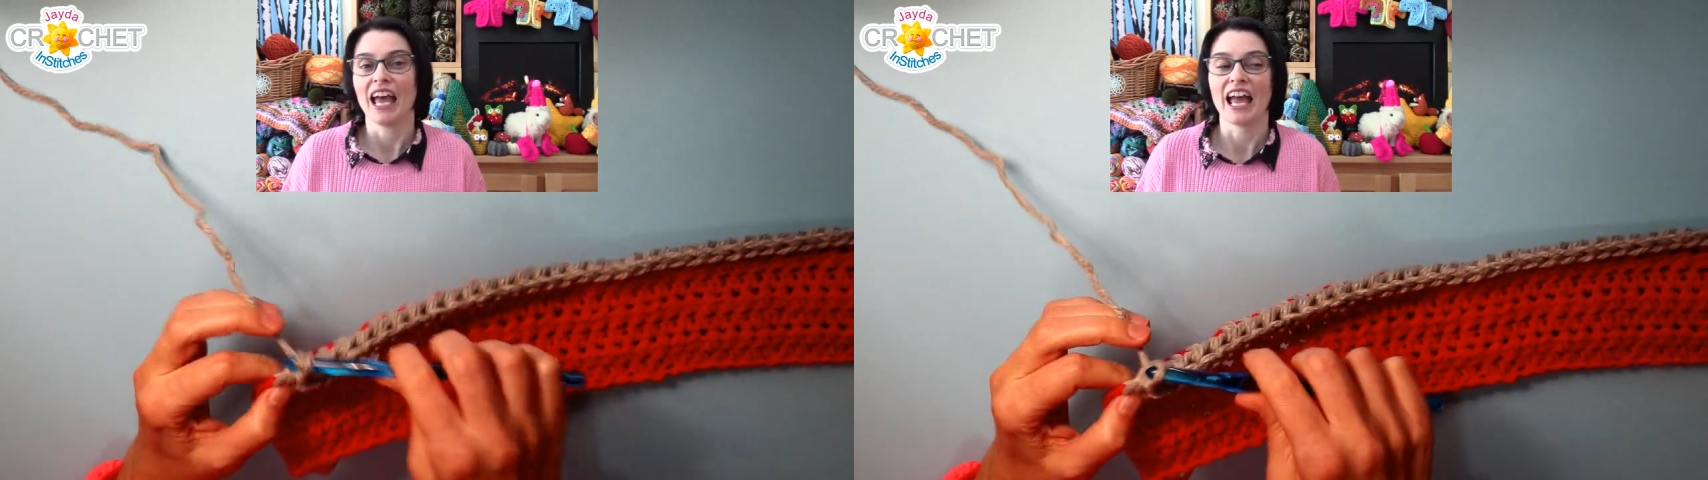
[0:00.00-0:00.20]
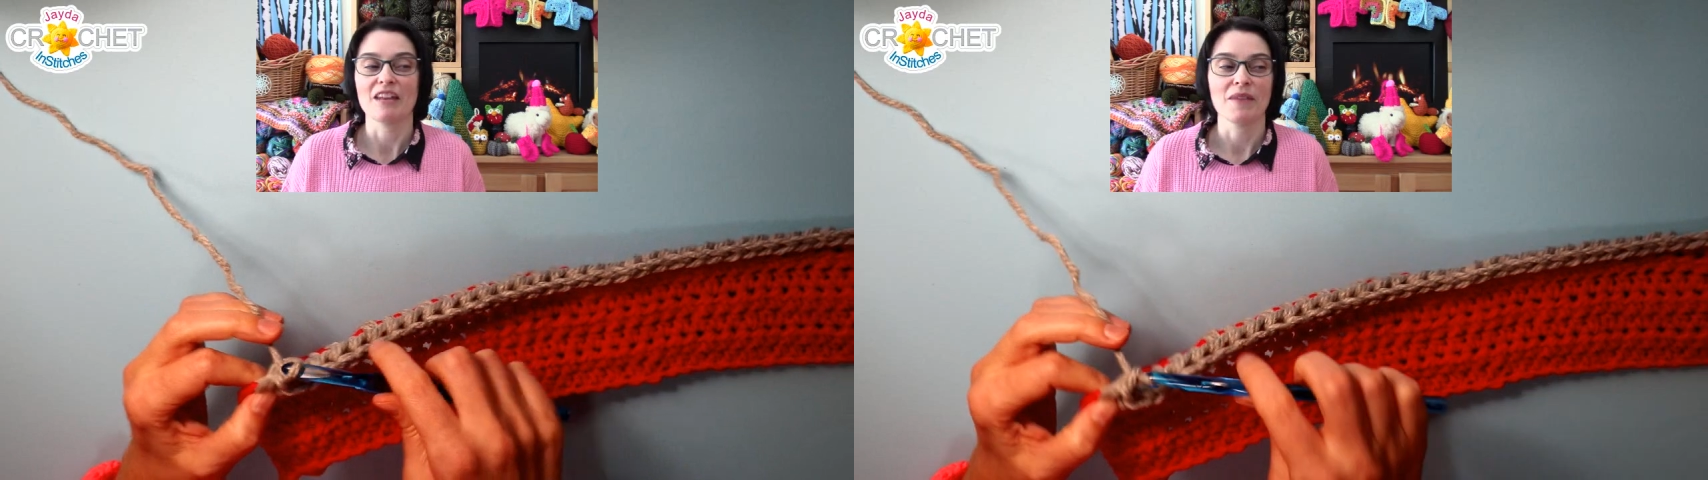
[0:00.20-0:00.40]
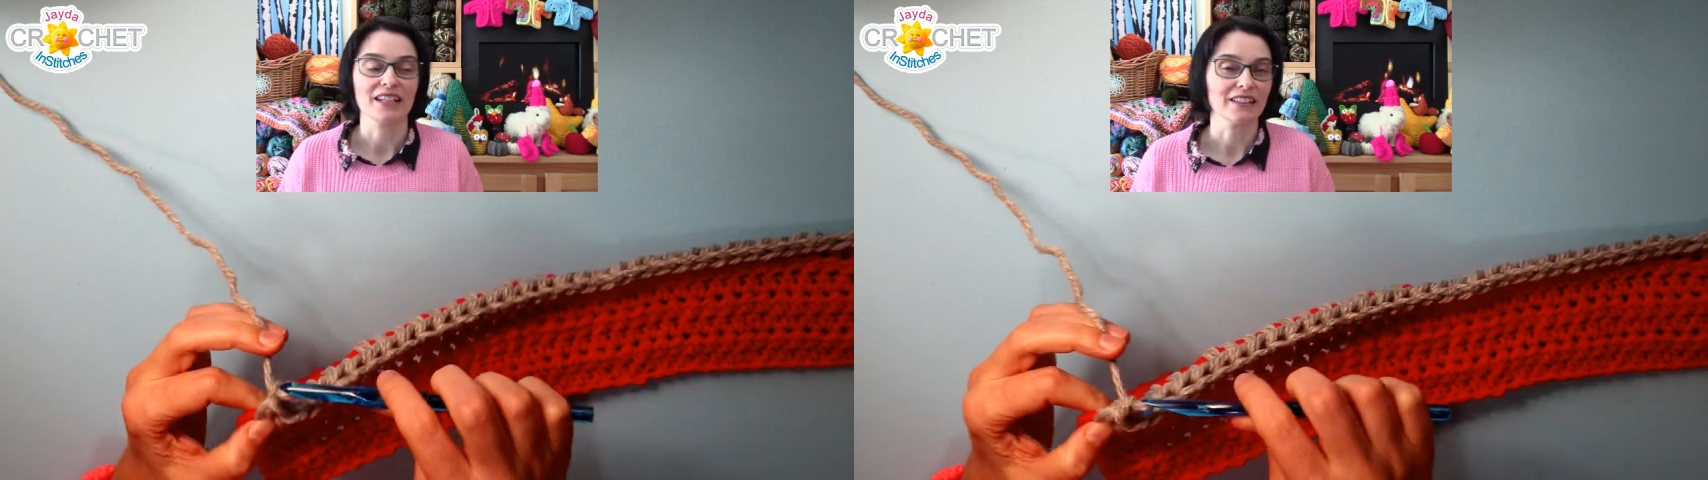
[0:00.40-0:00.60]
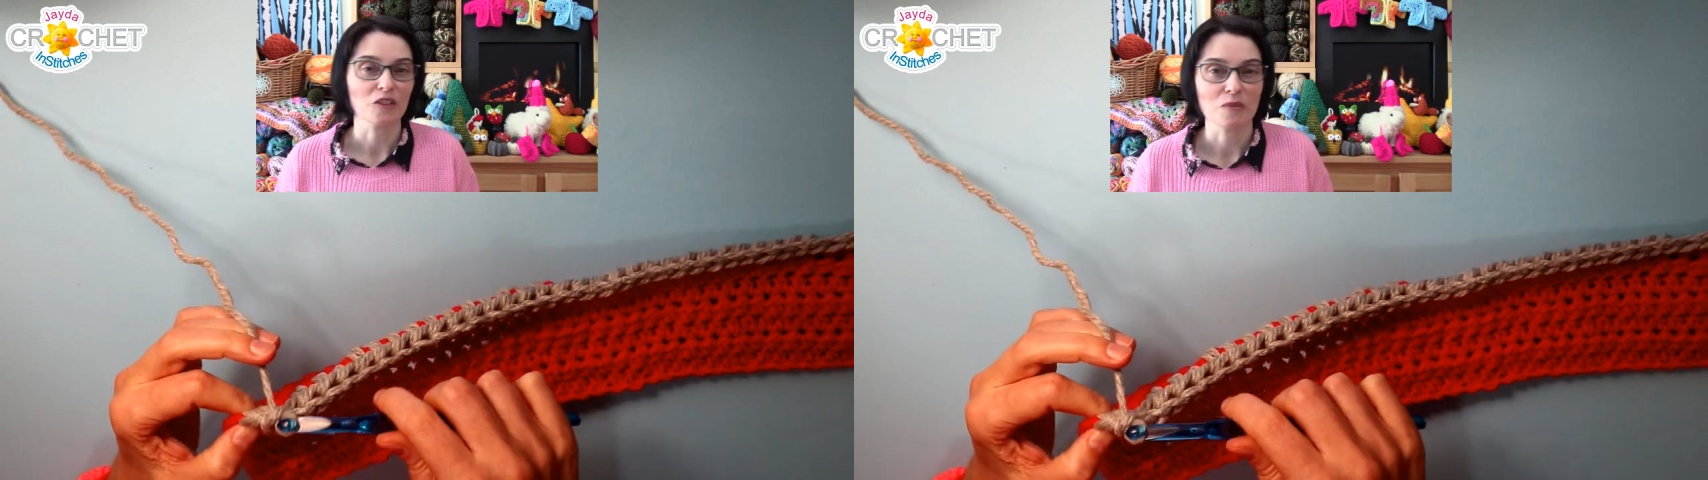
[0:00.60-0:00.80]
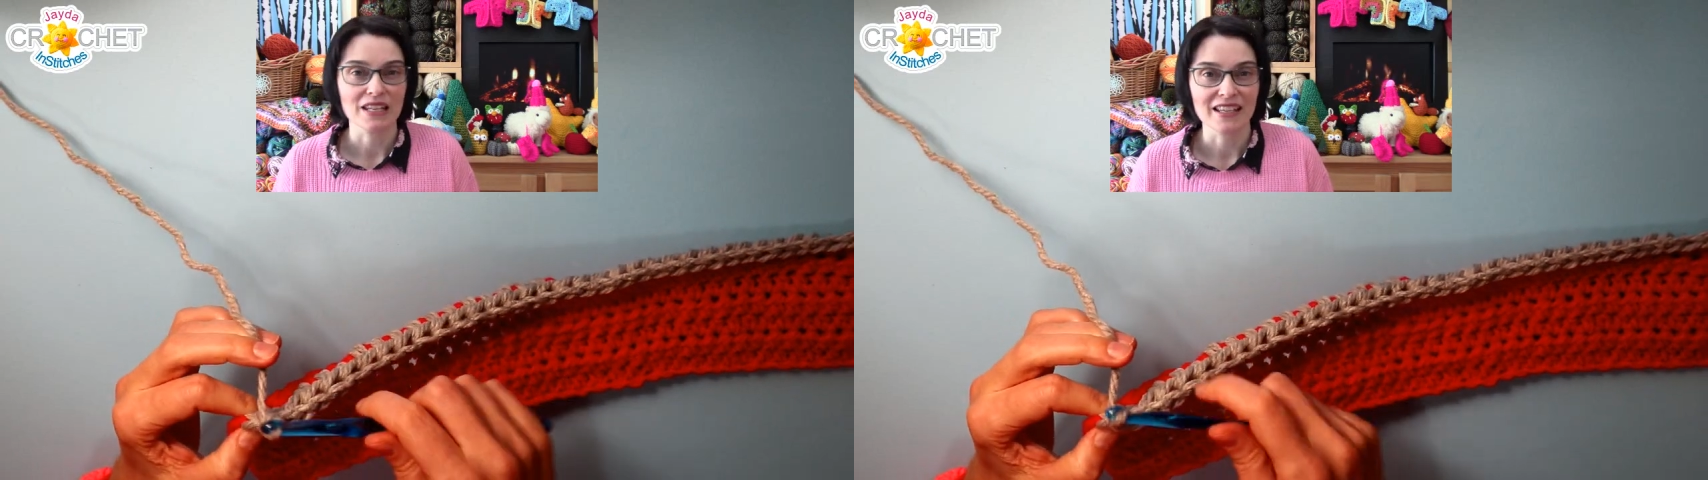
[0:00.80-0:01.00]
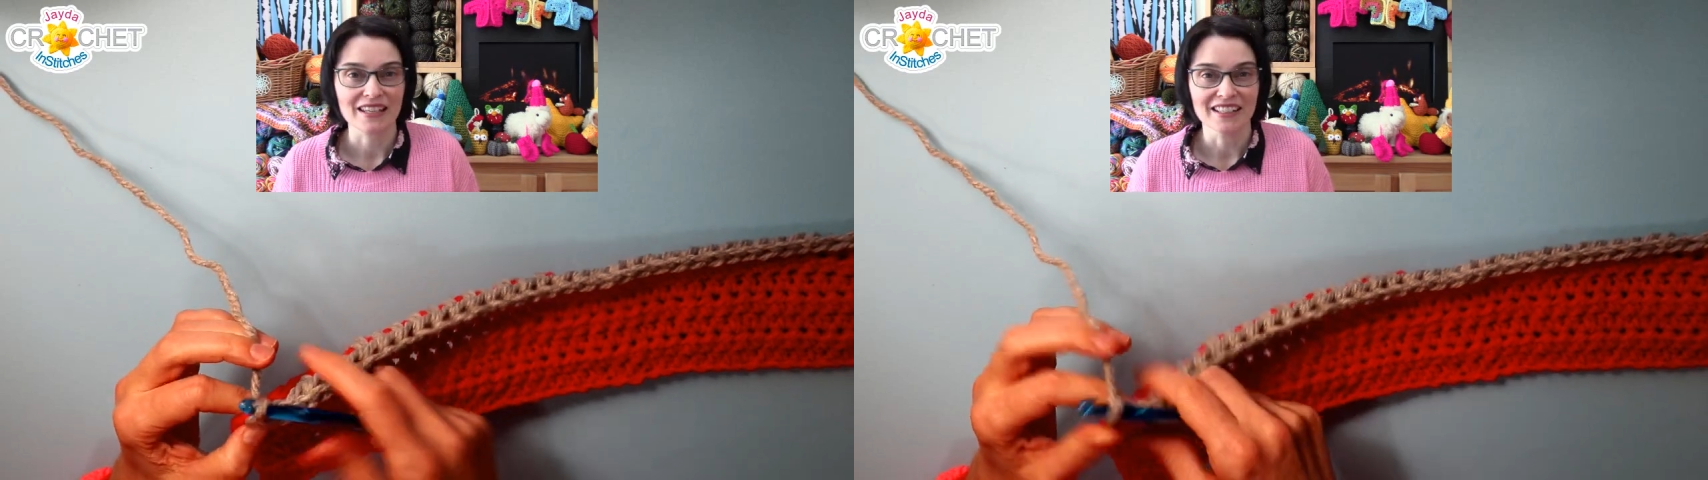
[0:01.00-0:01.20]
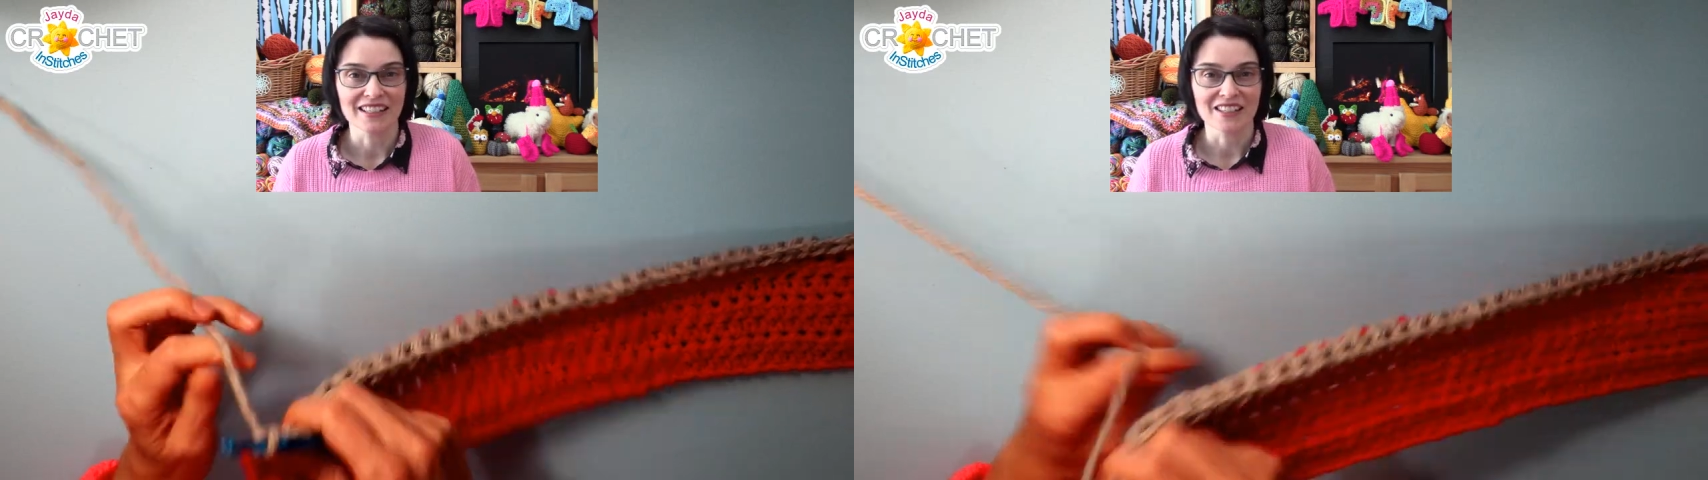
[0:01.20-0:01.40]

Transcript: and make a little mini